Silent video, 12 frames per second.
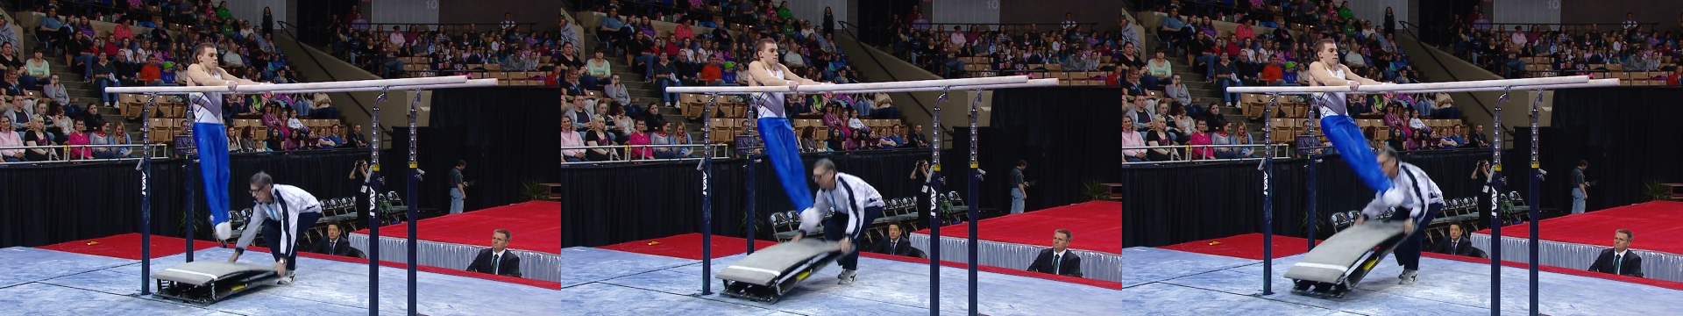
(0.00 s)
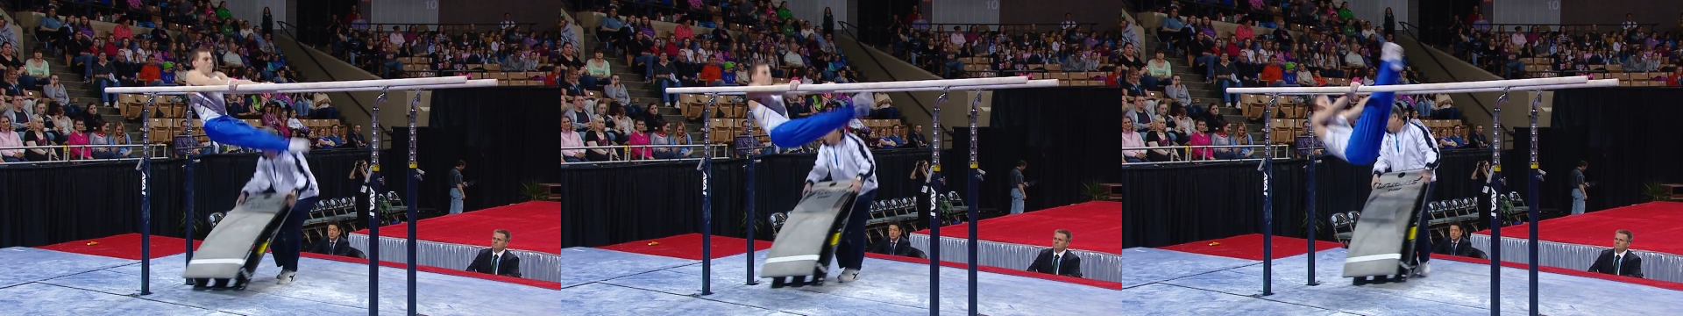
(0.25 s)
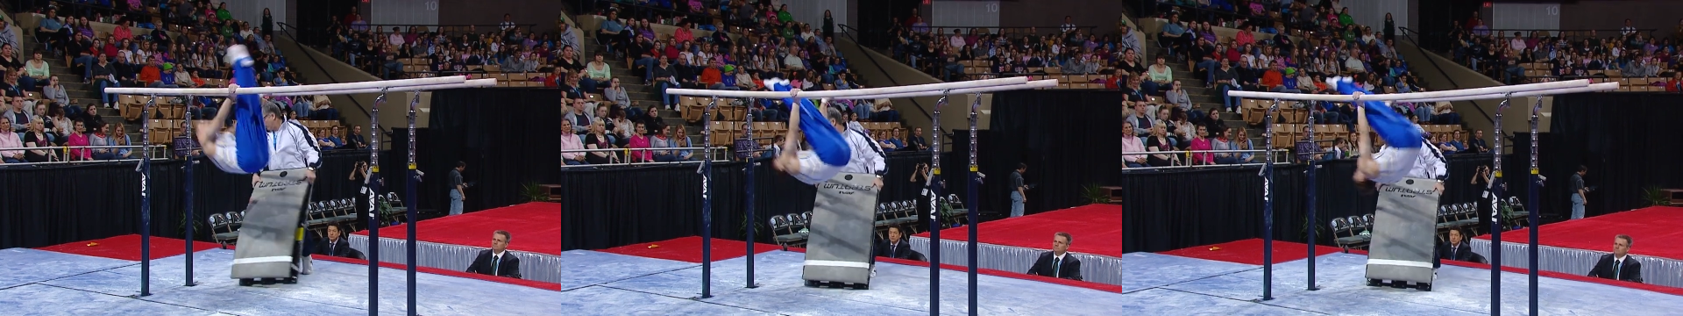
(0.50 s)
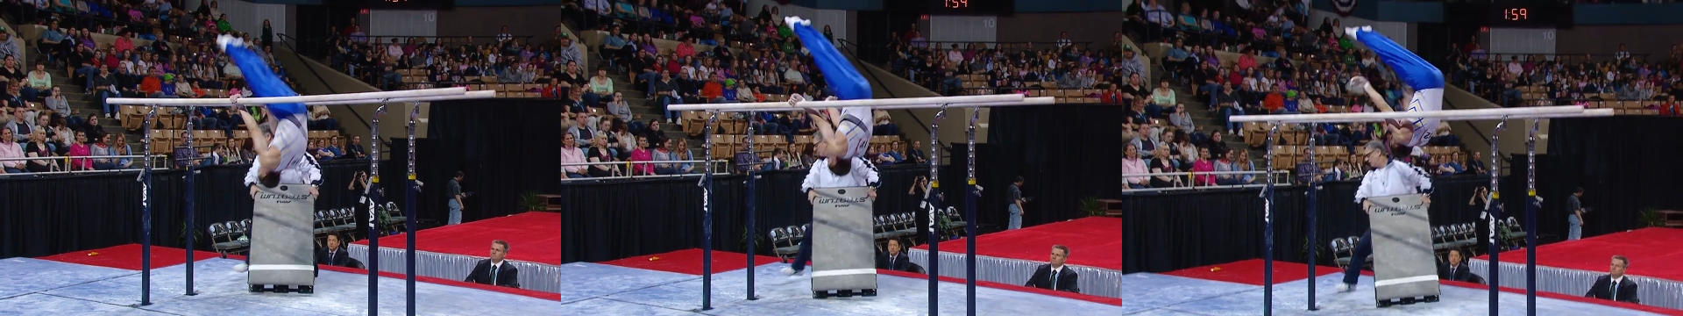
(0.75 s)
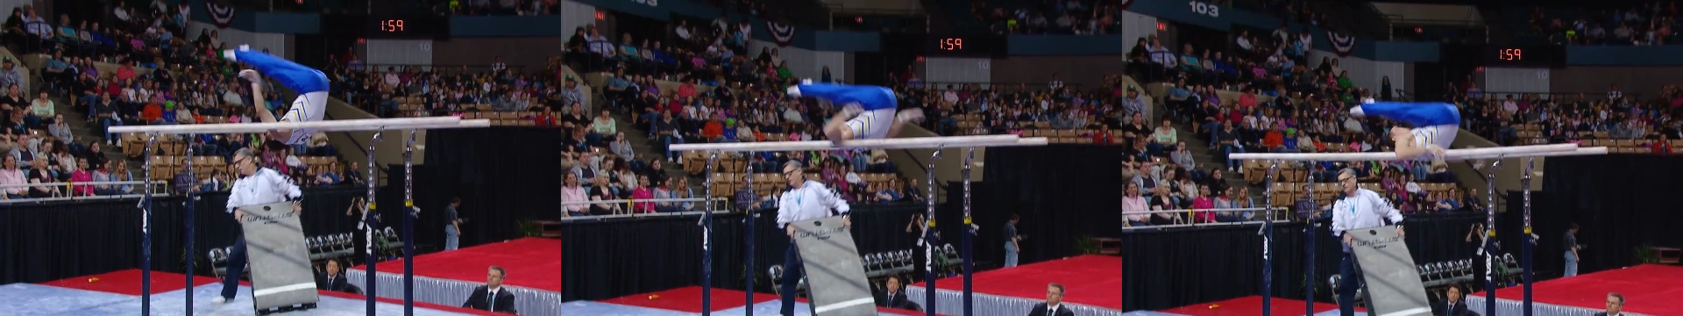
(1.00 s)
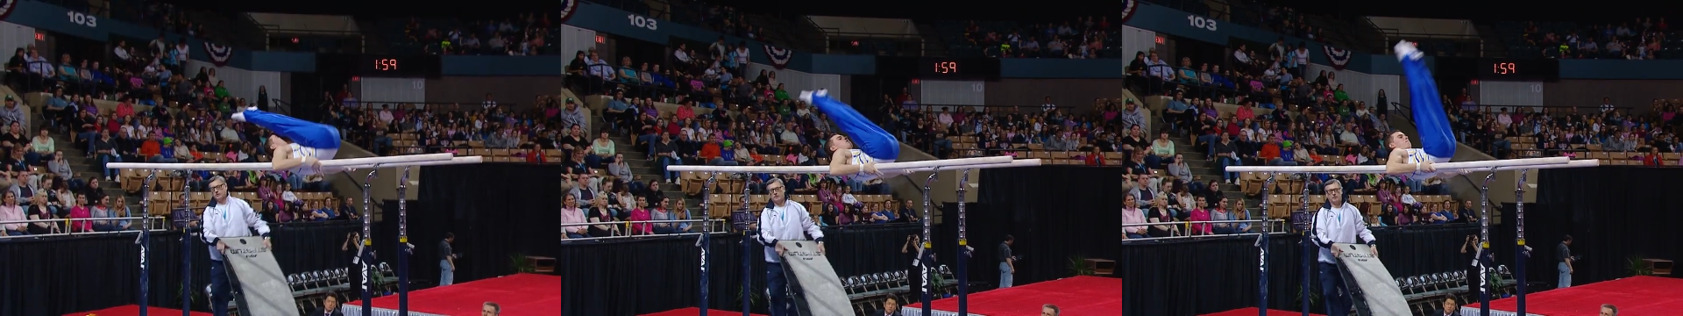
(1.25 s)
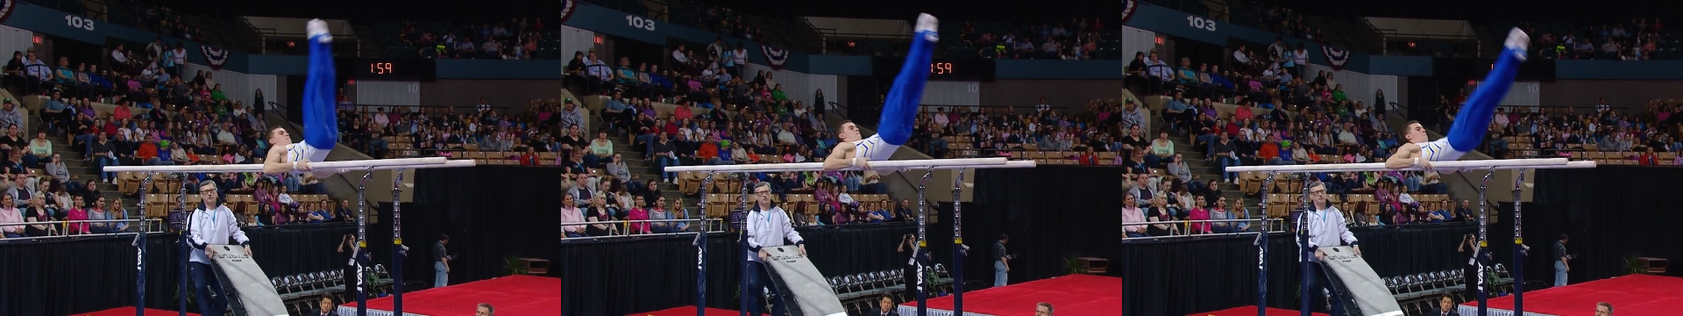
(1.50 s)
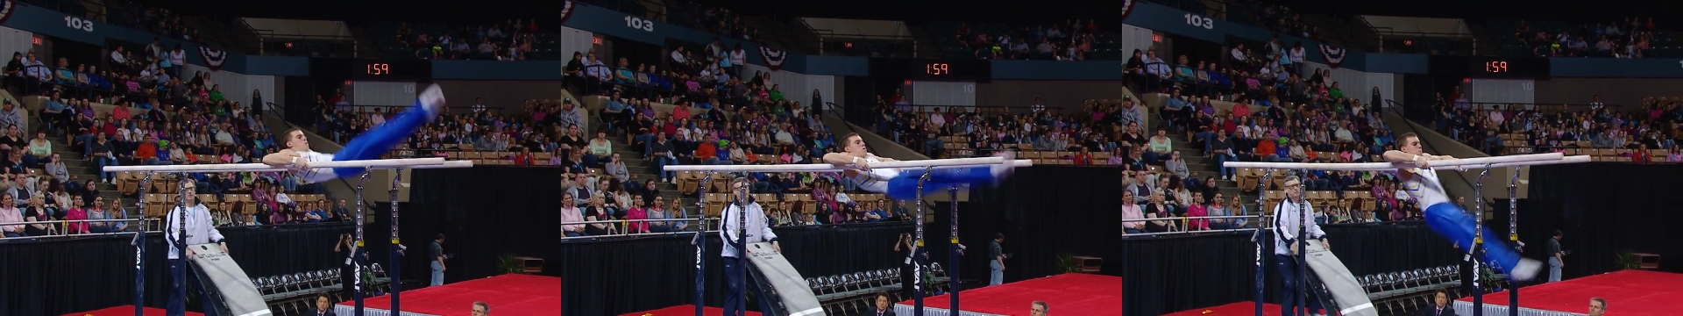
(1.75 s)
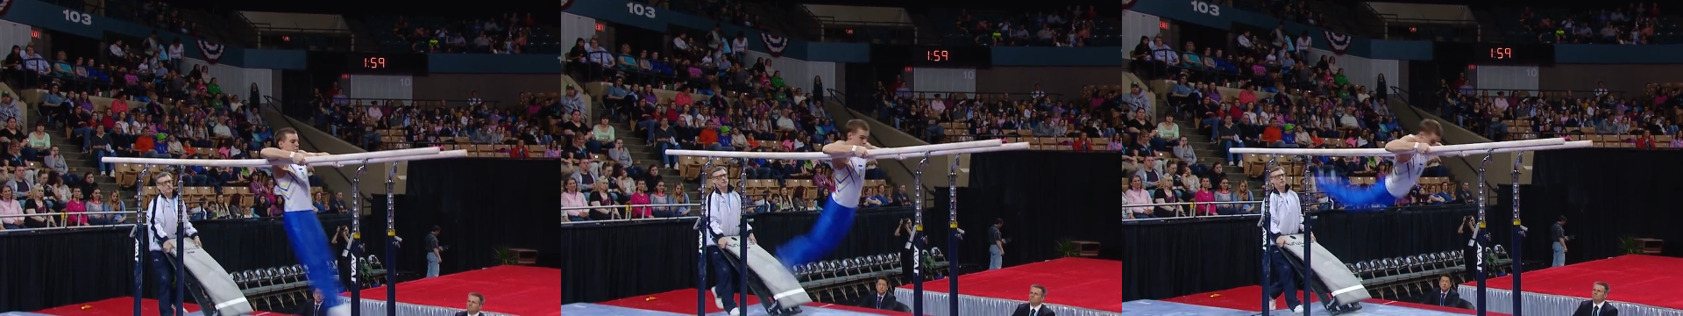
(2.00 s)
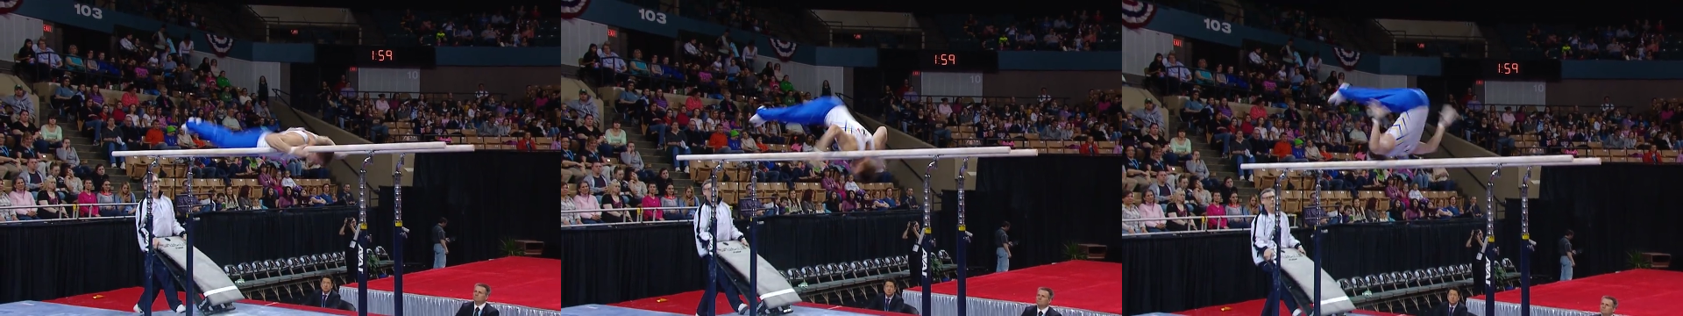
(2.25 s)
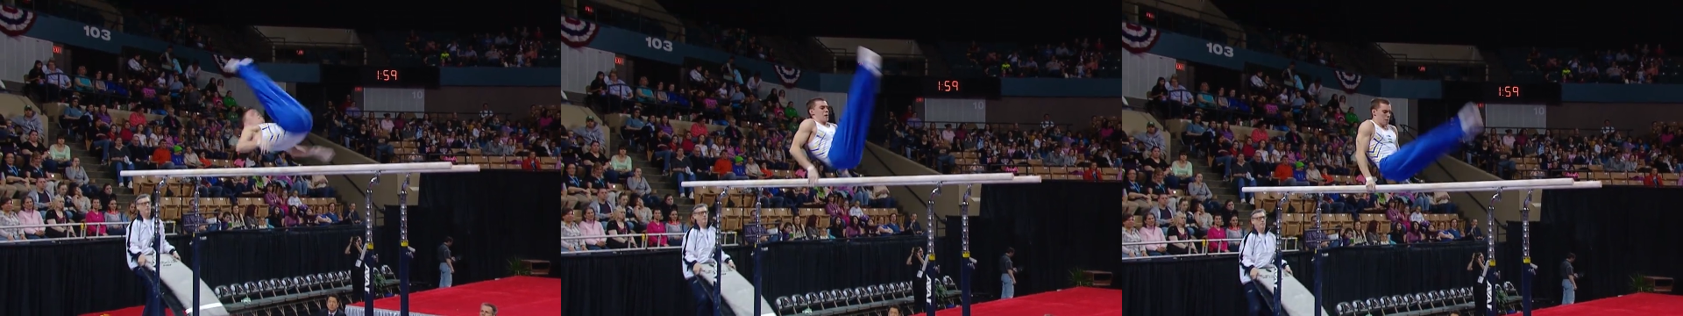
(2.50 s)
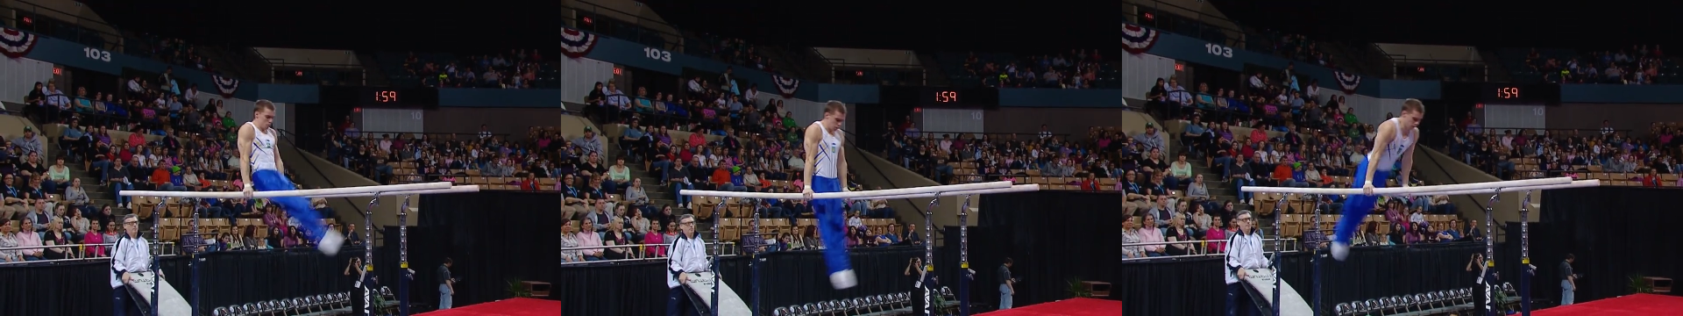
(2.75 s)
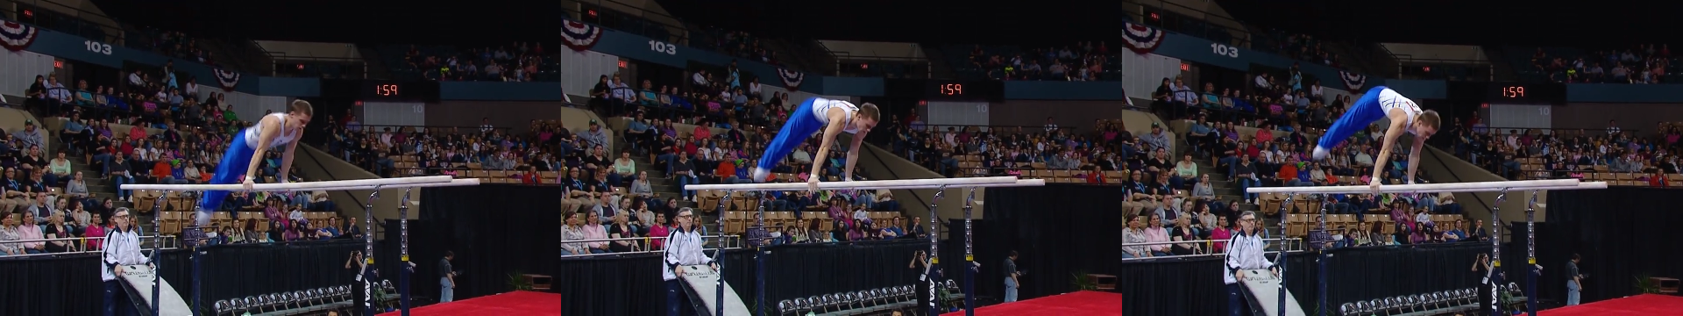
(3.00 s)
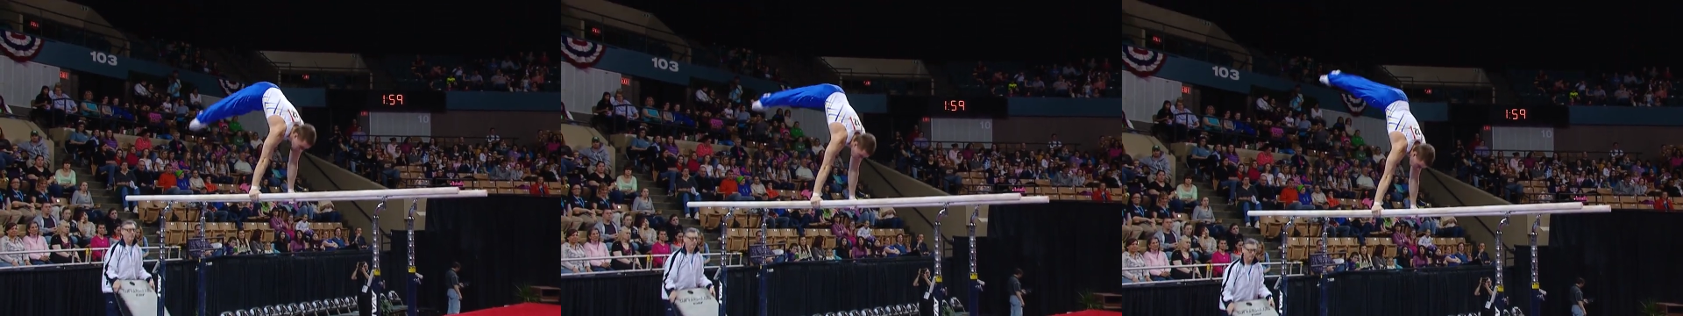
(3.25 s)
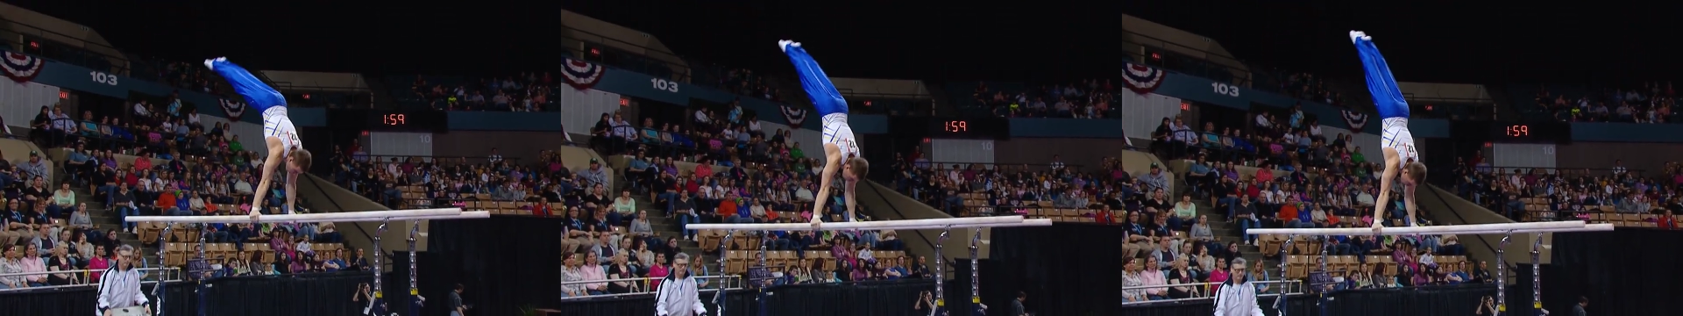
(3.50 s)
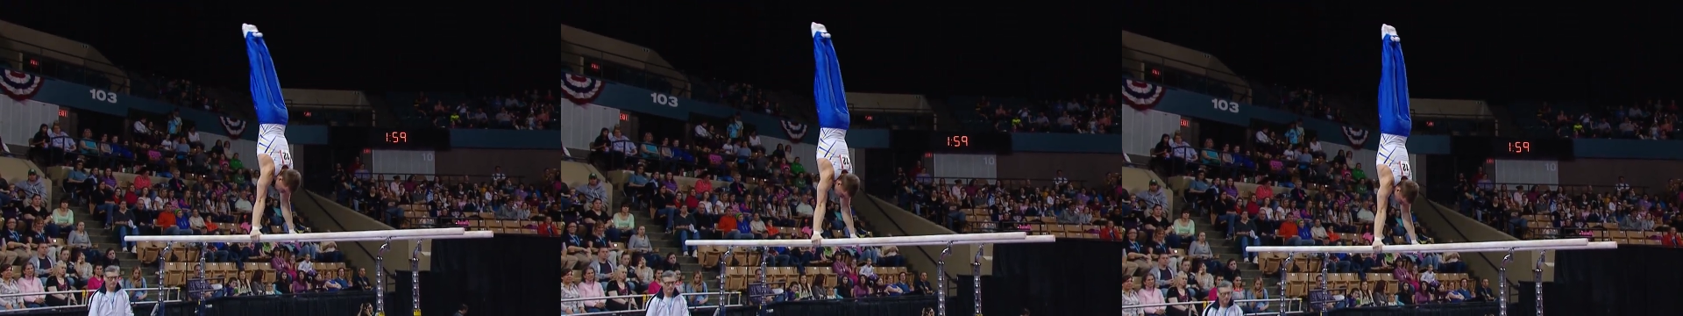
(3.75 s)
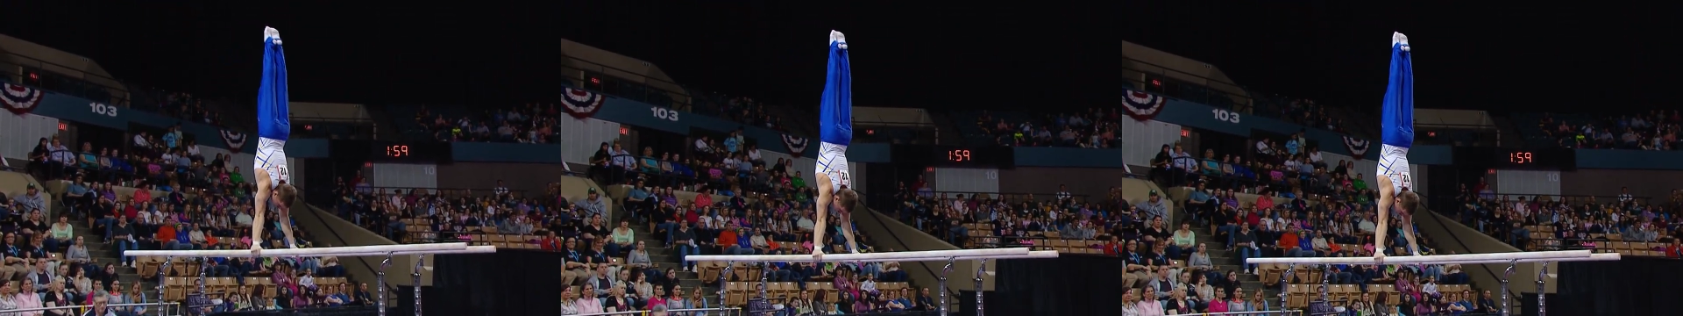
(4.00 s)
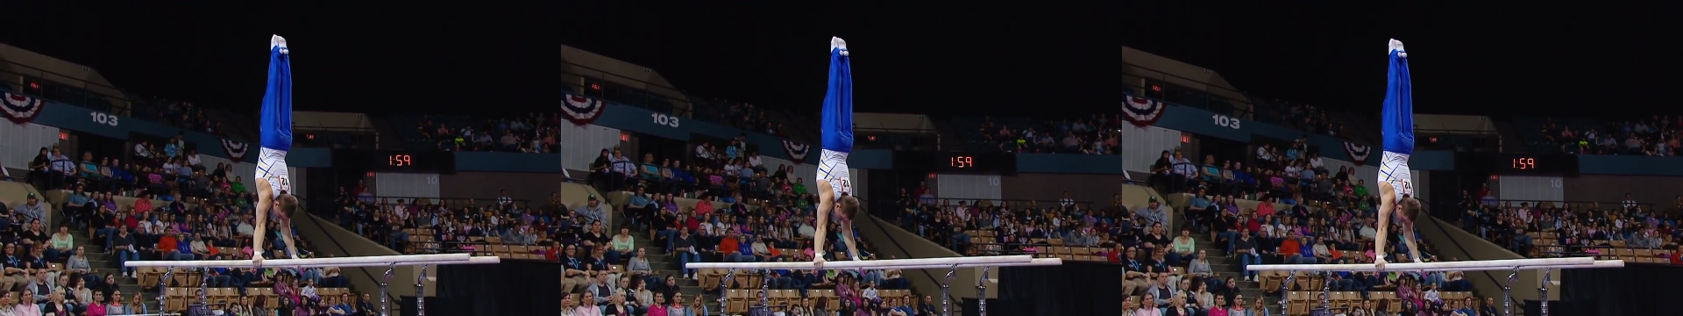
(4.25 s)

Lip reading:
(no speaker visible)